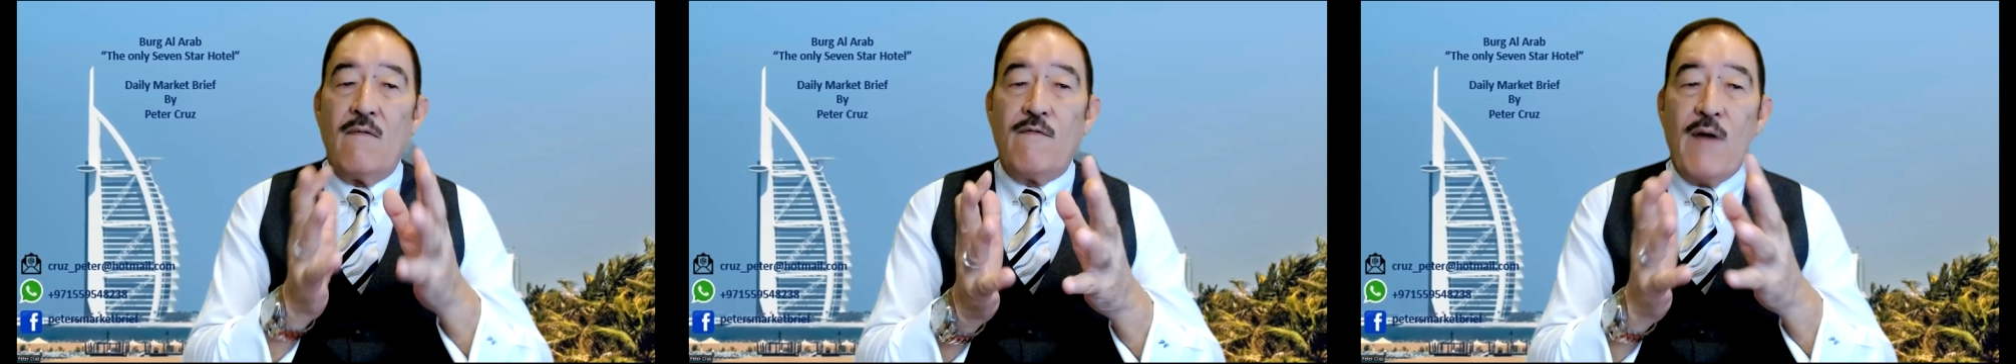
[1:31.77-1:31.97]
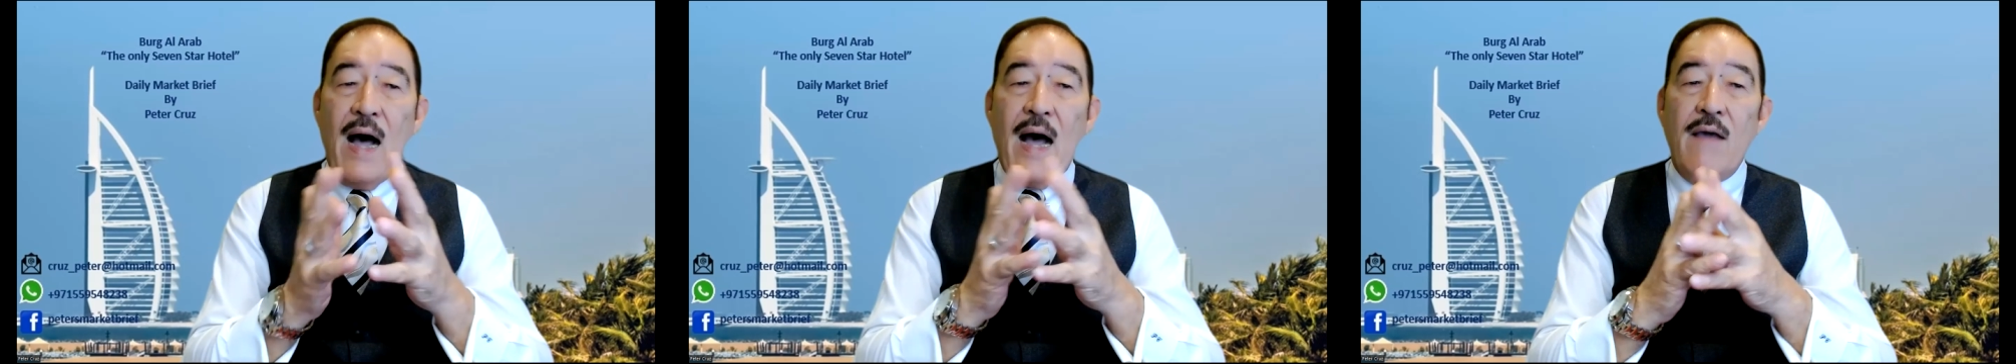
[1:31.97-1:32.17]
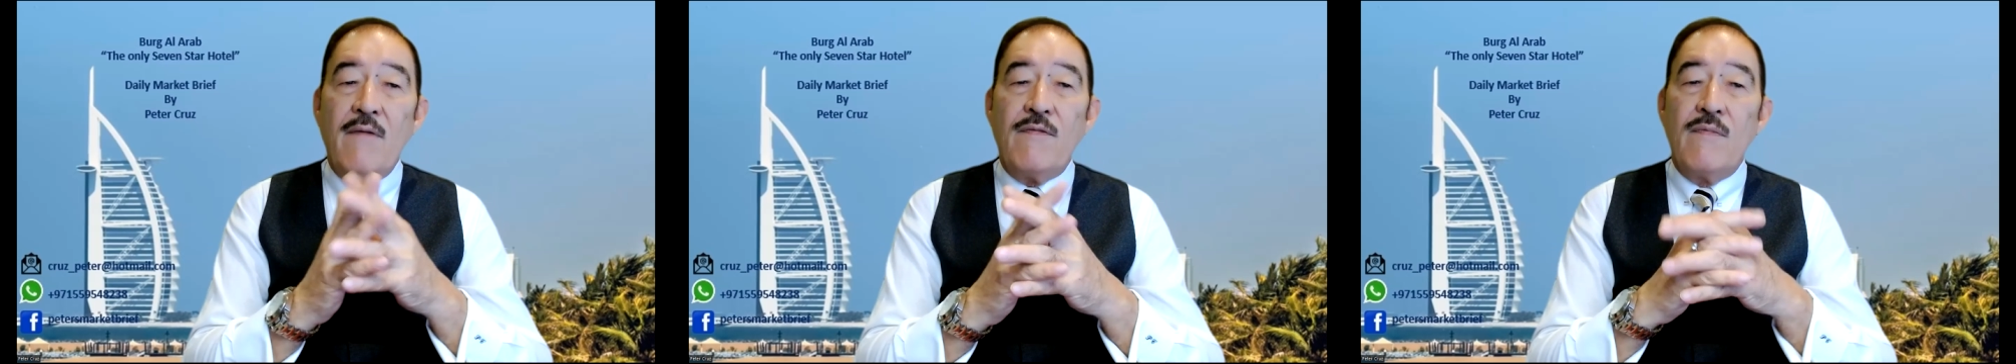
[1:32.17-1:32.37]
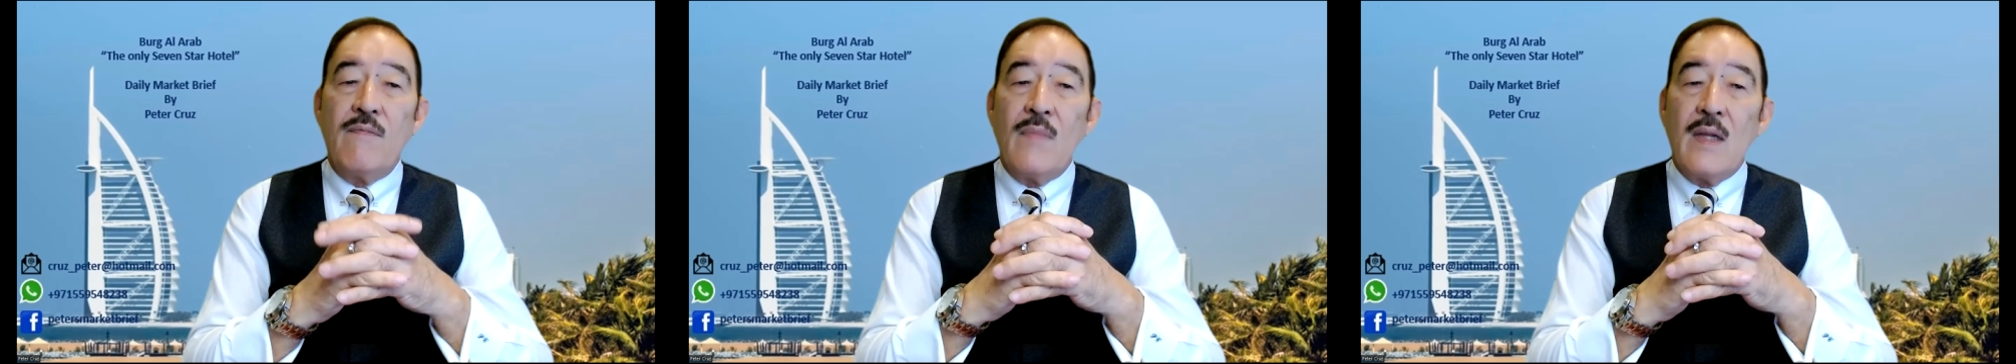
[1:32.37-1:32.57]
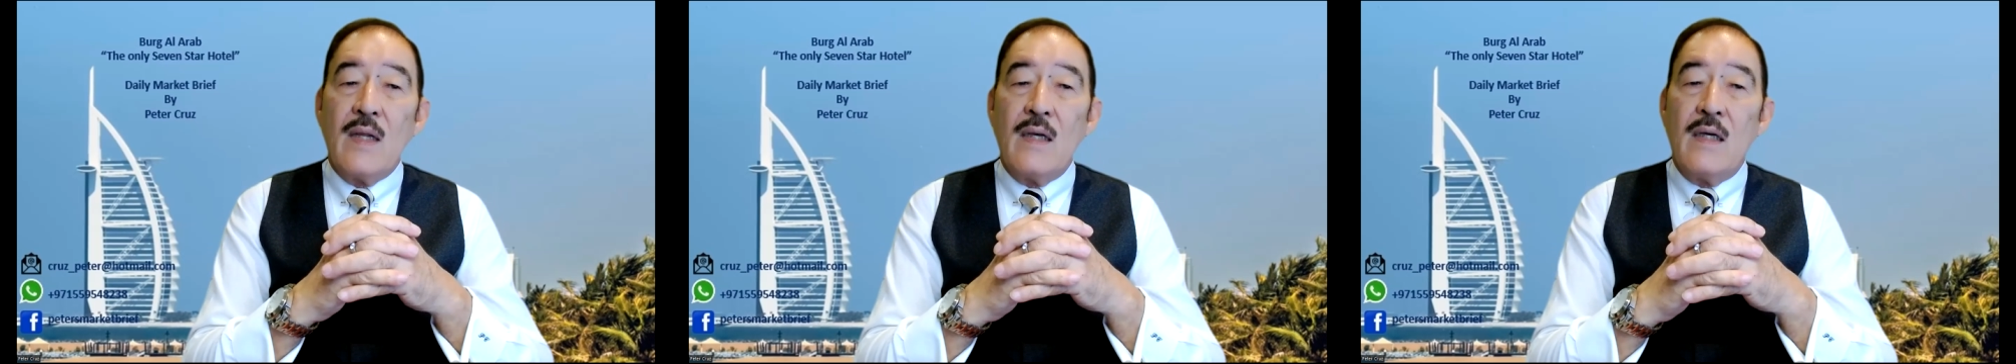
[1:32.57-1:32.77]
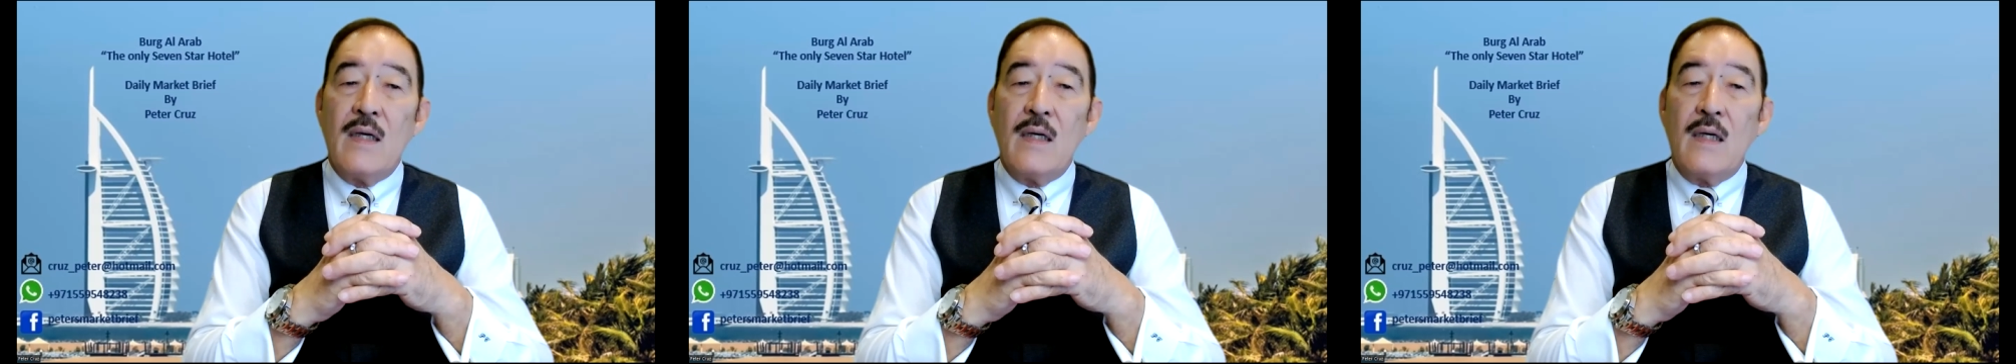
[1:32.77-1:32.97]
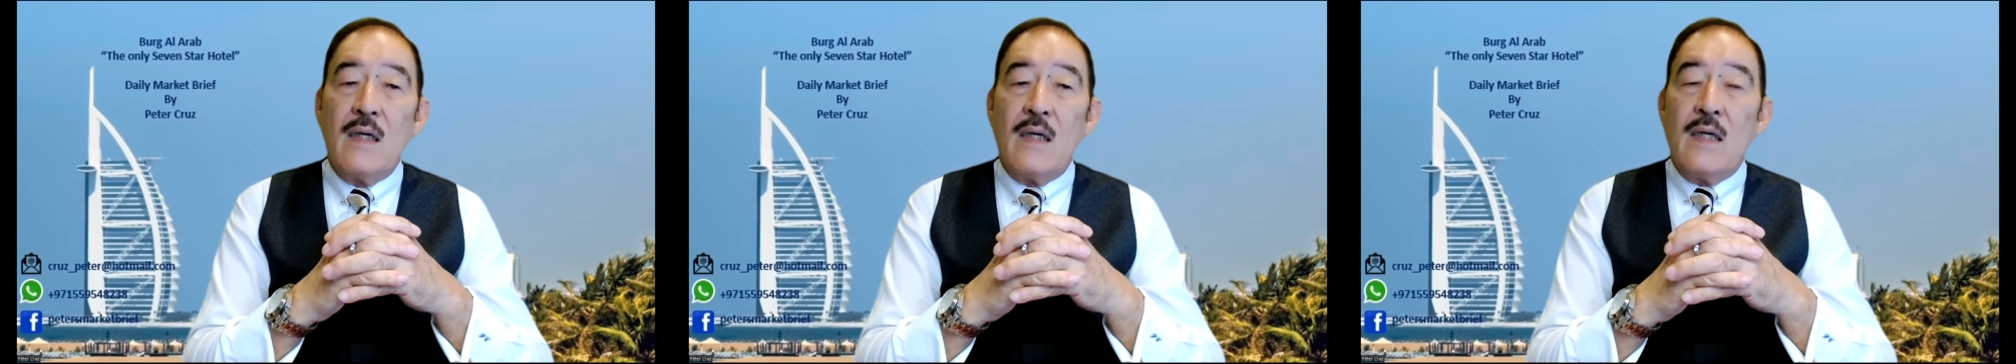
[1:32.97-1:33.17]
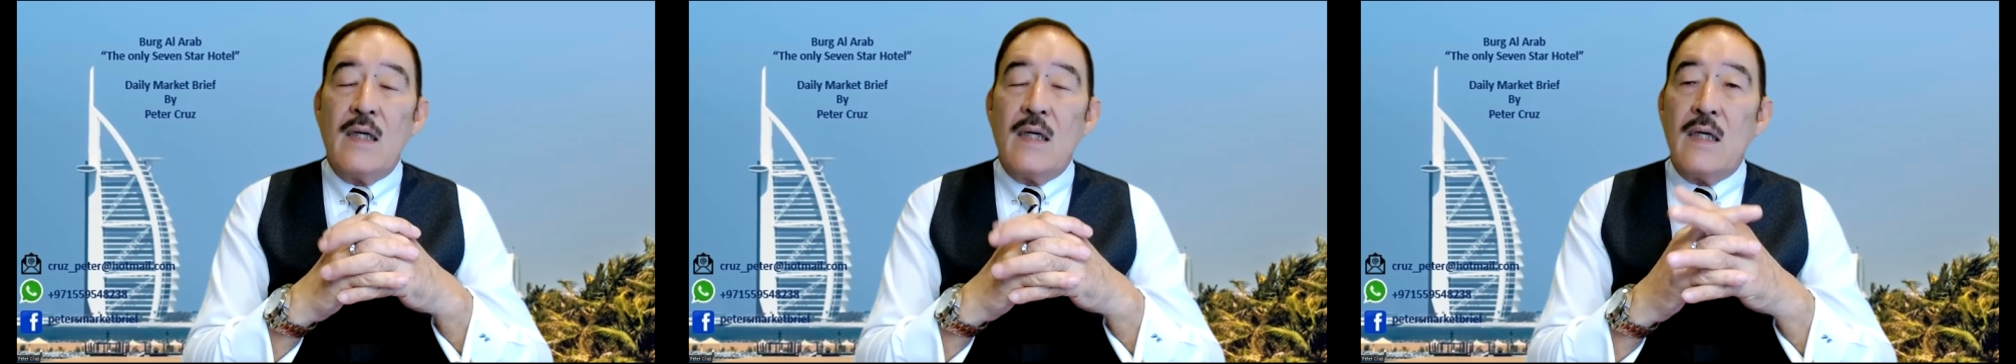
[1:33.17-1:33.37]
Five,
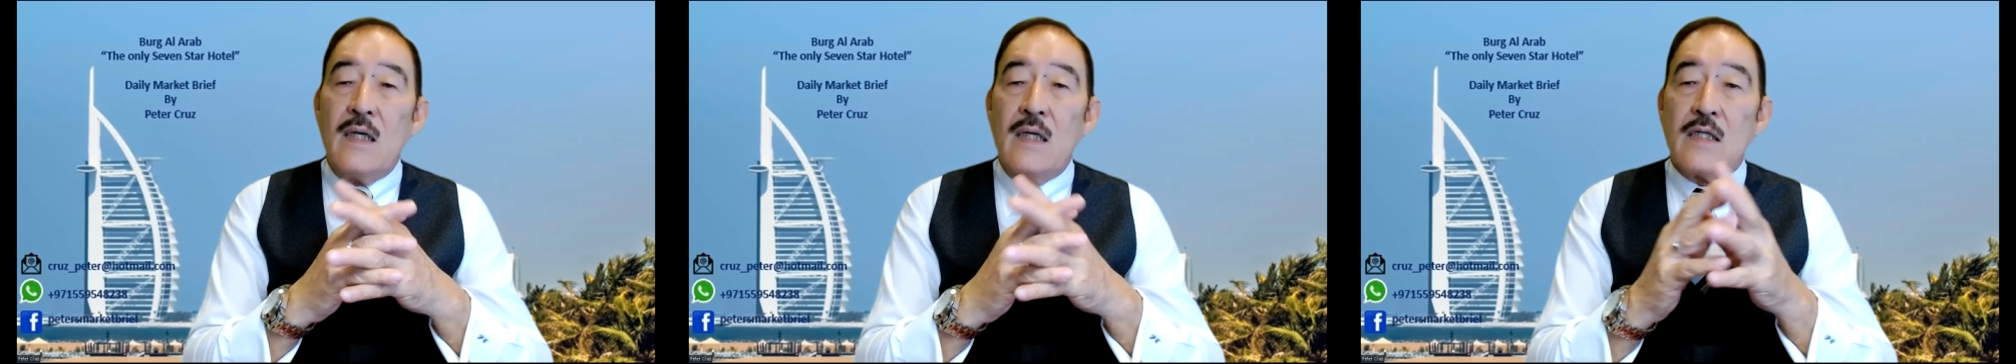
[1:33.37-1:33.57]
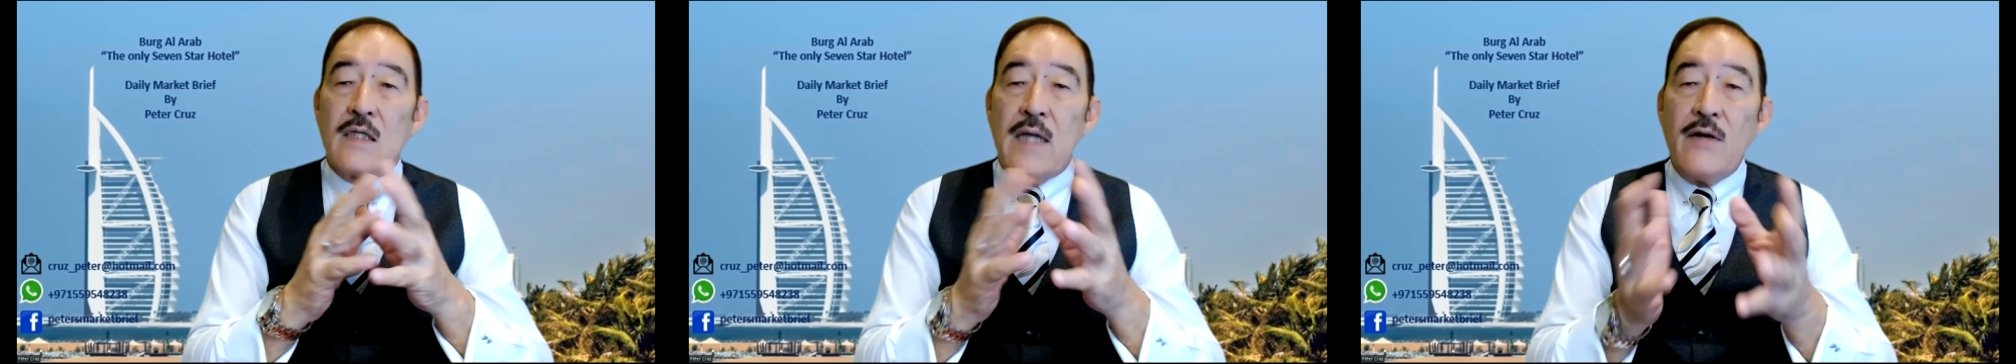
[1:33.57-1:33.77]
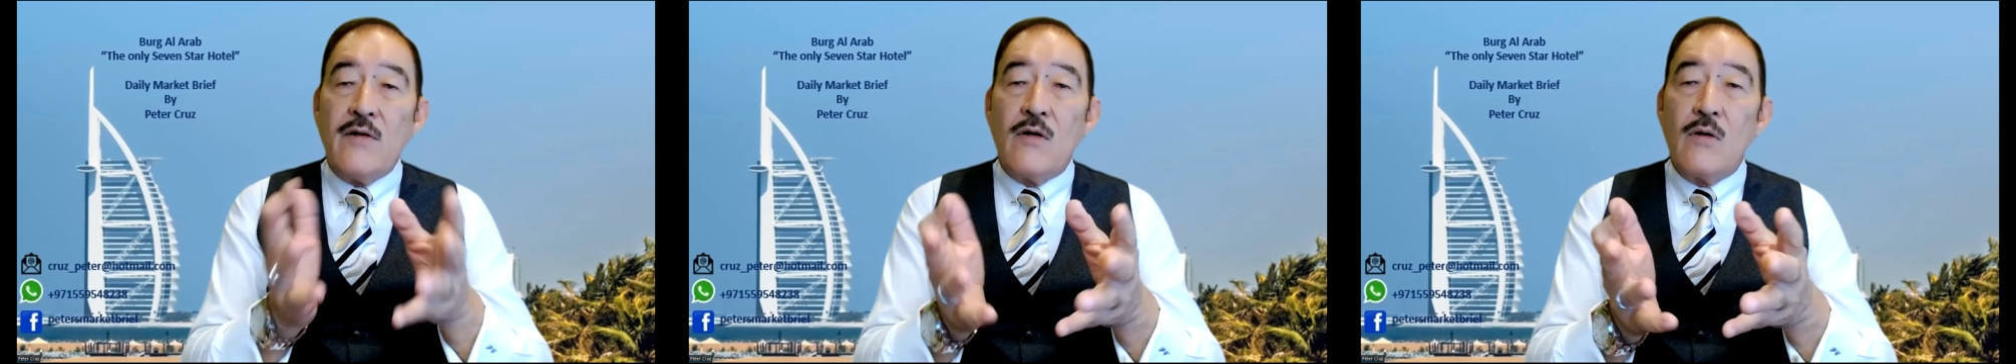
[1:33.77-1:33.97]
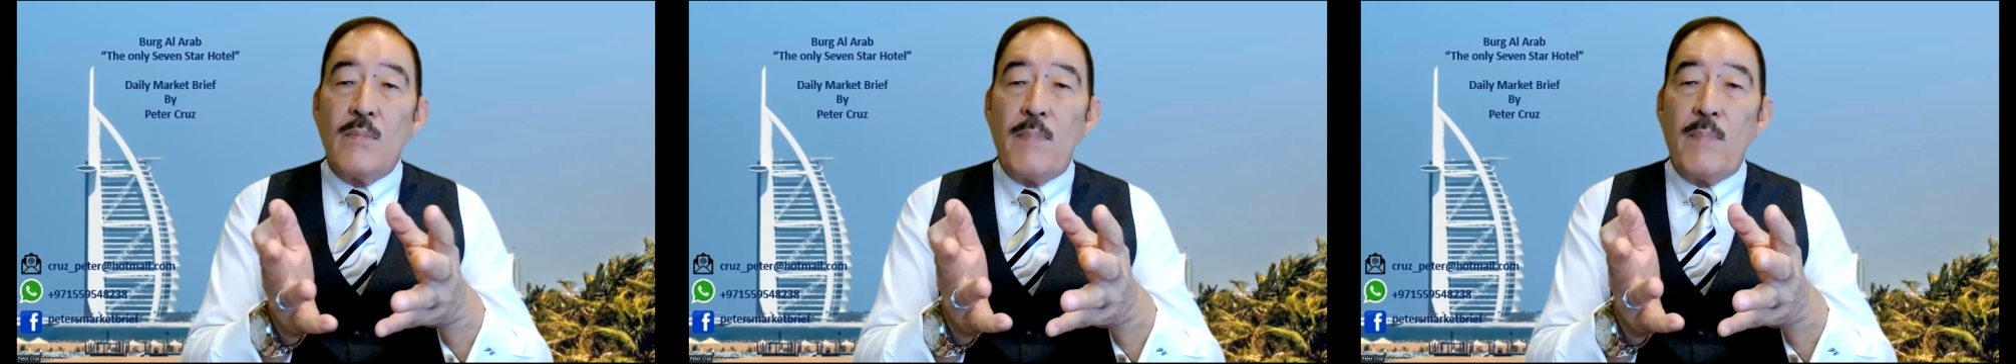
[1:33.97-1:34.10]
Central